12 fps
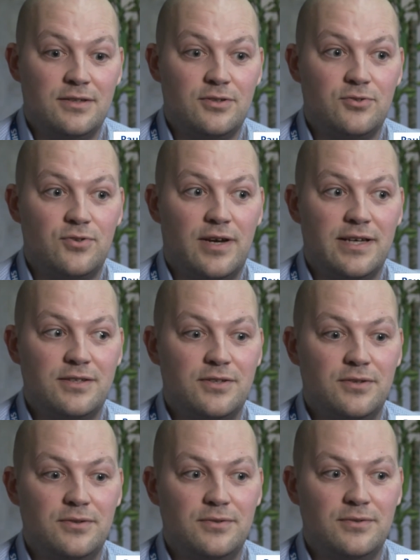so trying
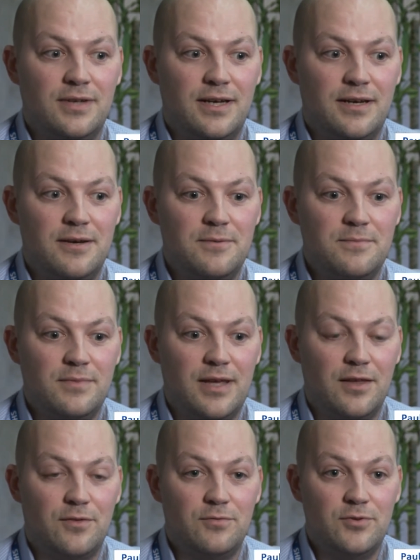to
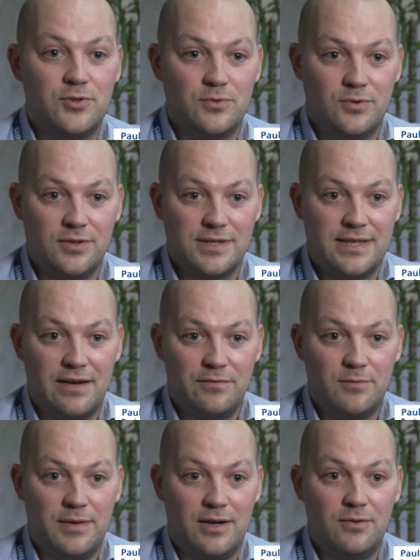get through to all the
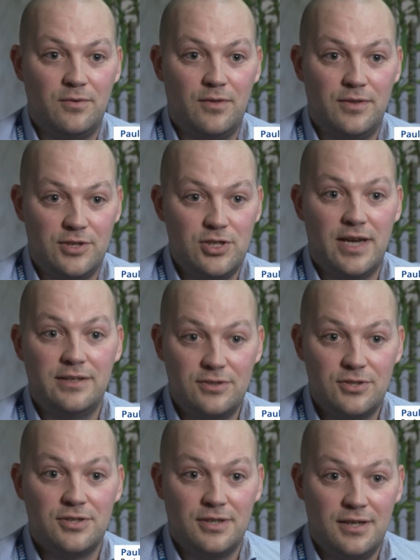staff about the
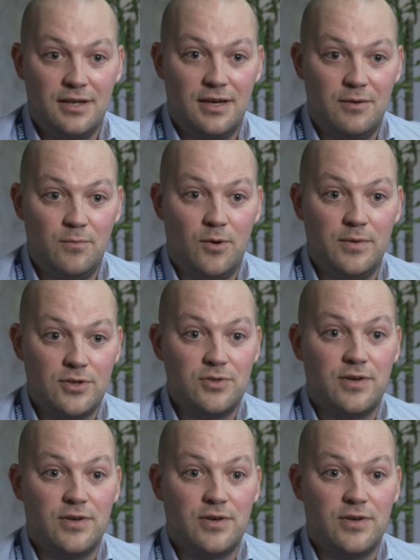change and what we are